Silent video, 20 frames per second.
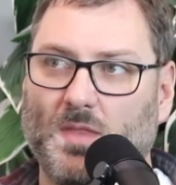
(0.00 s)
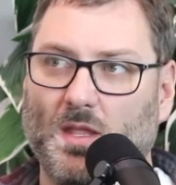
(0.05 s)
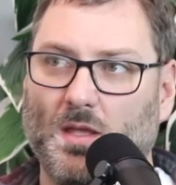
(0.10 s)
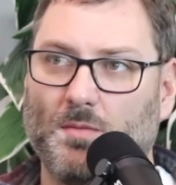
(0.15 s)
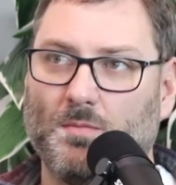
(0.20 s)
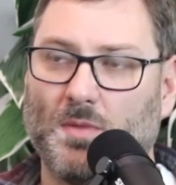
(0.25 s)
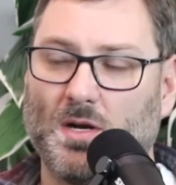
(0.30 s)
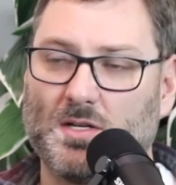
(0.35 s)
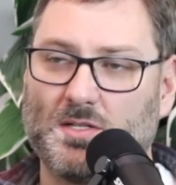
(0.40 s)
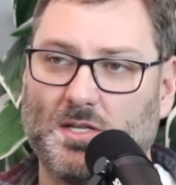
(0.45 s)

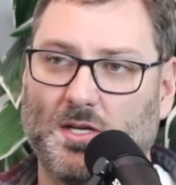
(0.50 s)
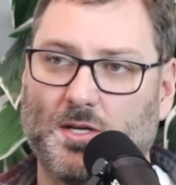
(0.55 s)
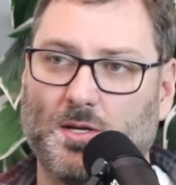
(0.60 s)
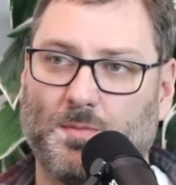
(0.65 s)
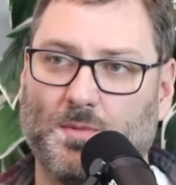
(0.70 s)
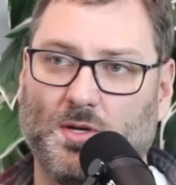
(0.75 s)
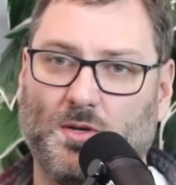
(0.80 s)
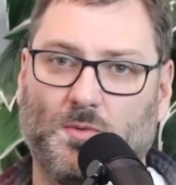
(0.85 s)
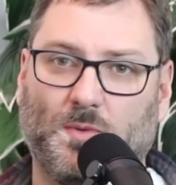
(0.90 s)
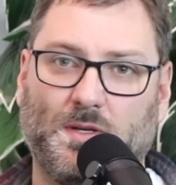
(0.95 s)
Mark
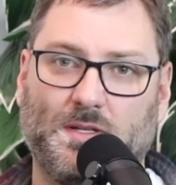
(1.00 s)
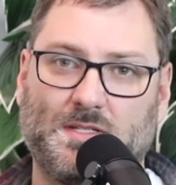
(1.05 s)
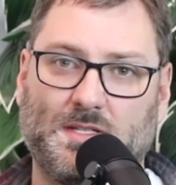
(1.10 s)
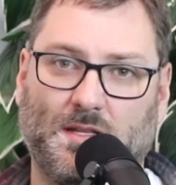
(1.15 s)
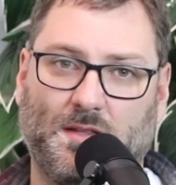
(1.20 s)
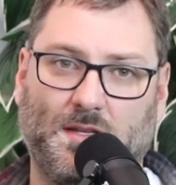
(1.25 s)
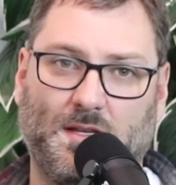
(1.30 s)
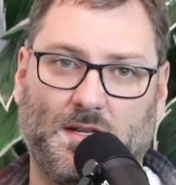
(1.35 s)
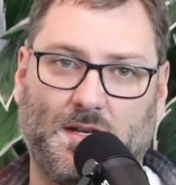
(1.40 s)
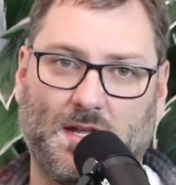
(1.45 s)
Zuckerberg
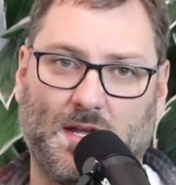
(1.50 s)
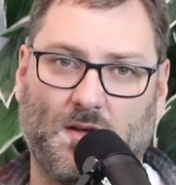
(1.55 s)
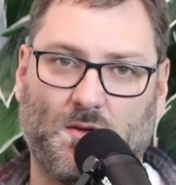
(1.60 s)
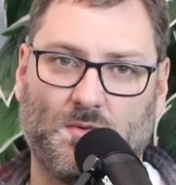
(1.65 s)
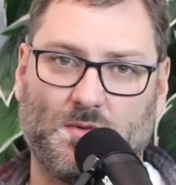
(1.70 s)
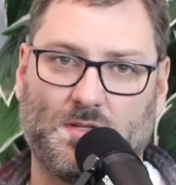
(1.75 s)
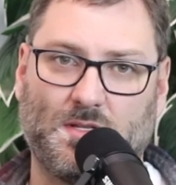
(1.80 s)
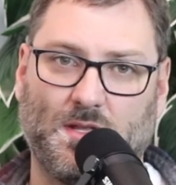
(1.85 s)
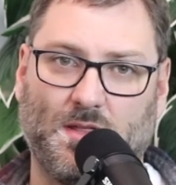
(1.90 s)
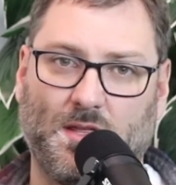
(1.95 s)
recently
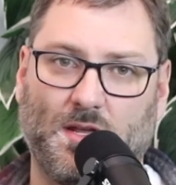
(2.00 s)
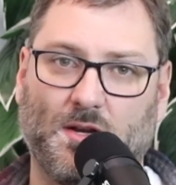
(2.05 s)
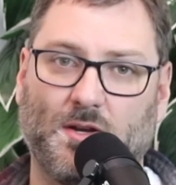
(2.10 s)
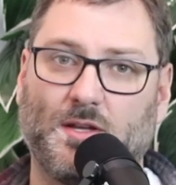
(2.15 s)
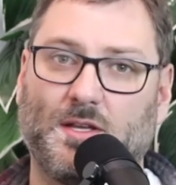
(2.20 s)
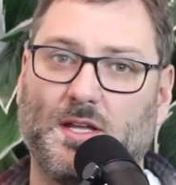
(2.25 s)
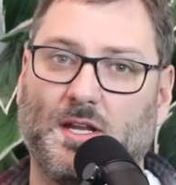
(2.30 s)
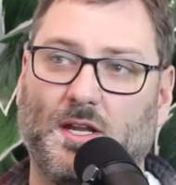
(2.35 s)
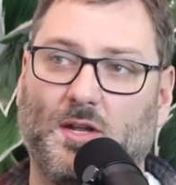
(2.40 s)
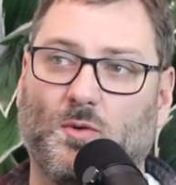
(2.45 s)
announced that they are
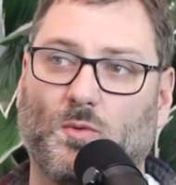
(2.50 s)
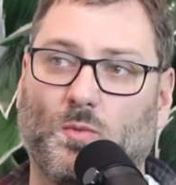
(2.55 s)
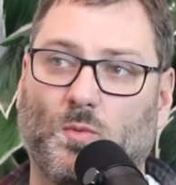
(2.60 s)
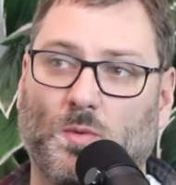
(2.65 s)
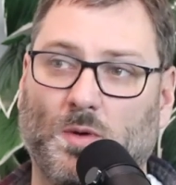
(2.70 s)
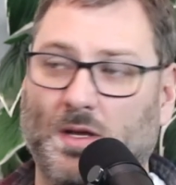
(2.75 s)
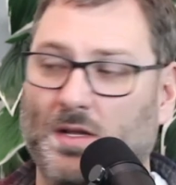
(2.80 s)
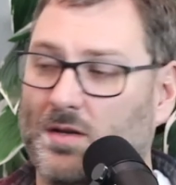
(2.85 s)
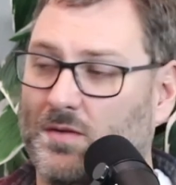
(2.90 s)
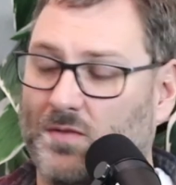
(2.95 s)
getting
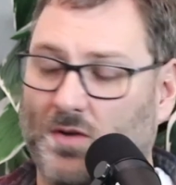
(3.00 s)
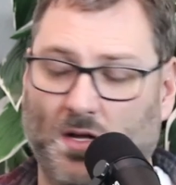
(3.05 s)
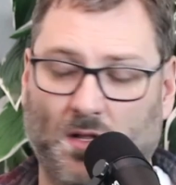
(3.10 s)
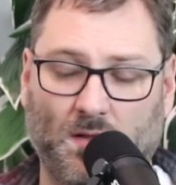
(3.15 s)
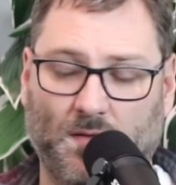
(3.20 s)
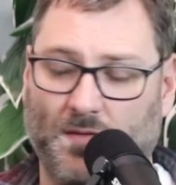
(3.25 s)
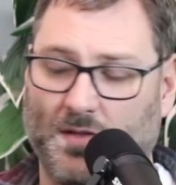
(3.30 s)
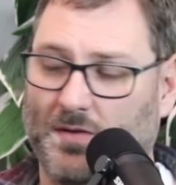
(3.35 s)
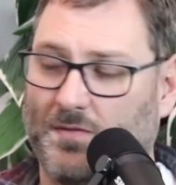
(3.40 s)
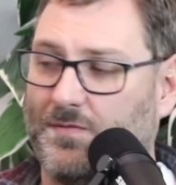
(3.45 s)
rid of
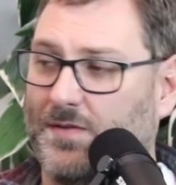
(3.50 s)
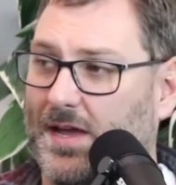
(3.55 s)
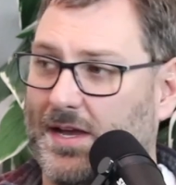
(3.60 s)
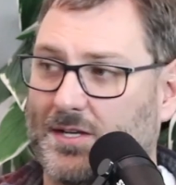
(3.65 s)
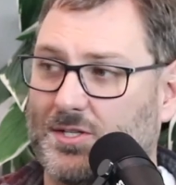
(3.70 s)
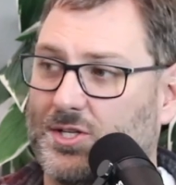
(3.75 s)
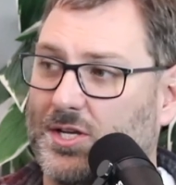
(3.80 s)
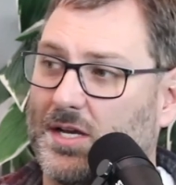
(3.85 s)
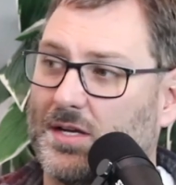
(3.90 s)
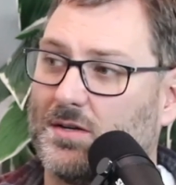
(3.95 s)
all of their
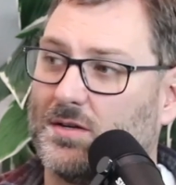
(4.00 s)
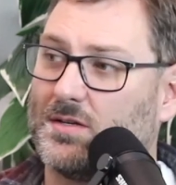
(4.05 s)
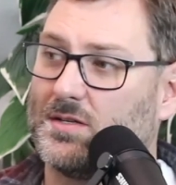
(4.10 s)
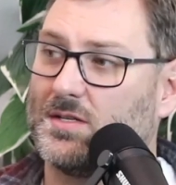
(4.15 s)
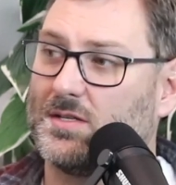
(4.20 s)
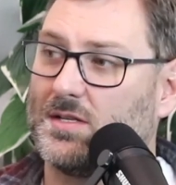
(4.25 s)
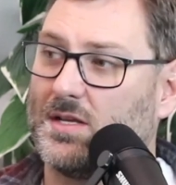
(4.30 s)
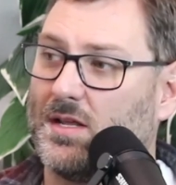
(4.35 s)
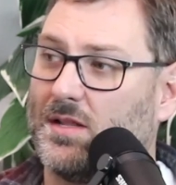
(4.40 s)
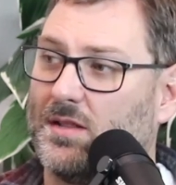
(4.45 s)
fact
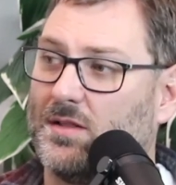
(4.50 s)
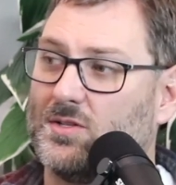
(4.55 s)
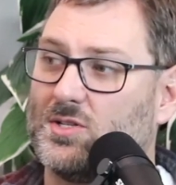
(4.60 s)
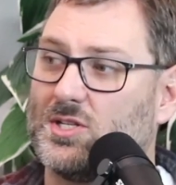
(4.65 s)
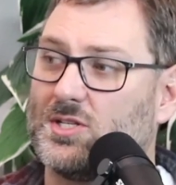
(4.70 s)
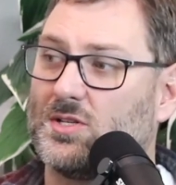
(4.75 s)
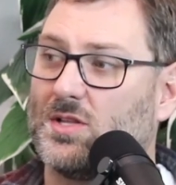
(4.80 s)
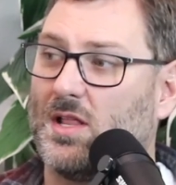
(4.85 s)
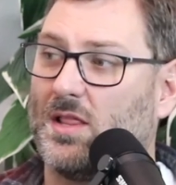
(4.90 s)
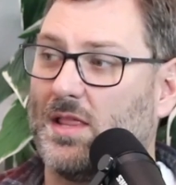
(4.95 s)
checkers and
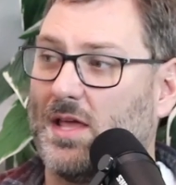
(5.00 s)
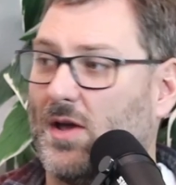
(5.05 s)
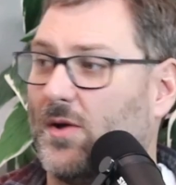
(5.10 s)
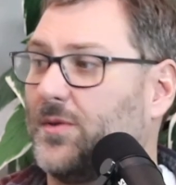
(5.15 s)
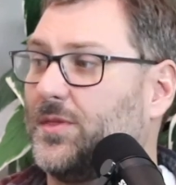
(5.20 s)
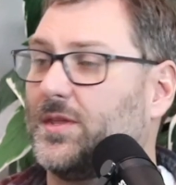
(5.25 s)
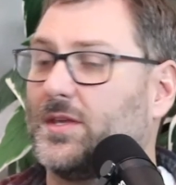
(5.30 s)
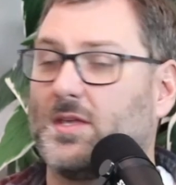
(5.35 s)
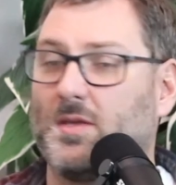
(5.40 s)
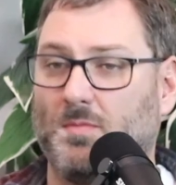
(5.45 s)
just
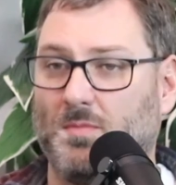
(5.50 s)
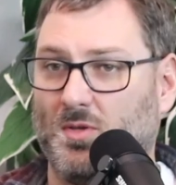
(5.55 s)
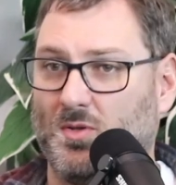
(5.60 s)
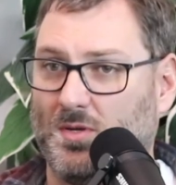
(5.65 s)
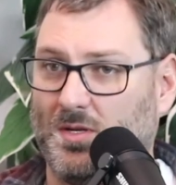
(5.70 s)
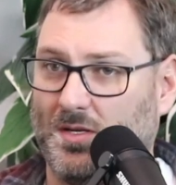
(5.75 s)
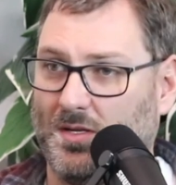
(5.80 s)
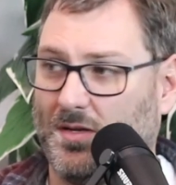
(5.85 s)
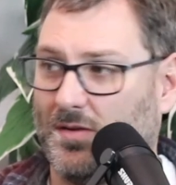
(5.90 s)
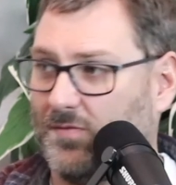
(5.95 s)
allowing the
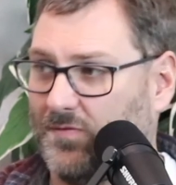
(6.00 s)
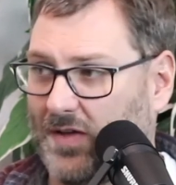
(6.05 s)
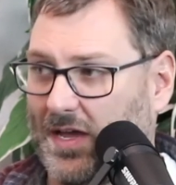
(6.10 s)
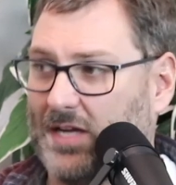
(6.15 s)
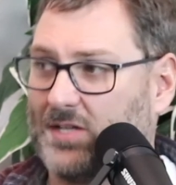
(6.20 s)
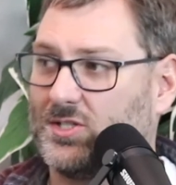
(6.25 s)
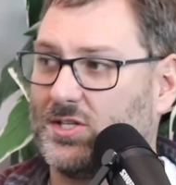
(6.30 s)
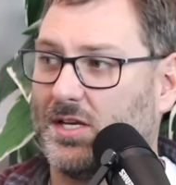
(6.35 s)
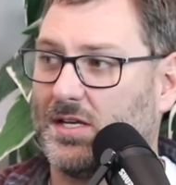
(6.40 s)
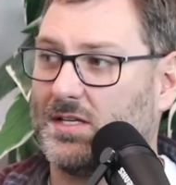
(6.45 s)
community to
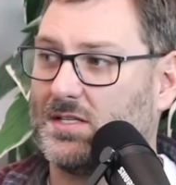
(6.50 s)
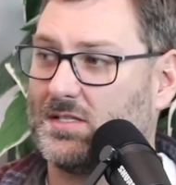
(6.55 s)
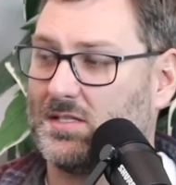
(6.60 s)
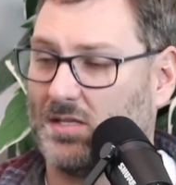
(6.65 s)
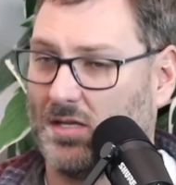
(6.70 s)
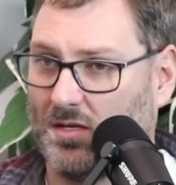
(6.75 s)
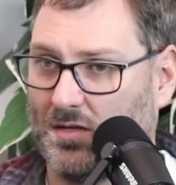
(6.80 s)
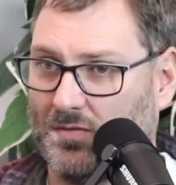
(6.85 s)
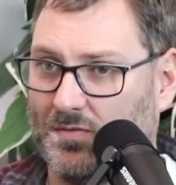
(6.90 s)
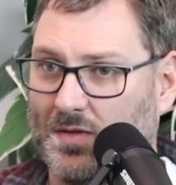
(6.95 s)
fact check
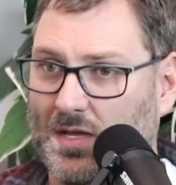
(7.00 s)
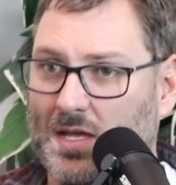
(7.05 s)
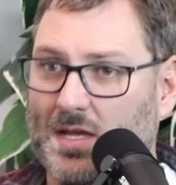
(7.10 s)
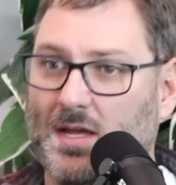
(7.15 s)
itself.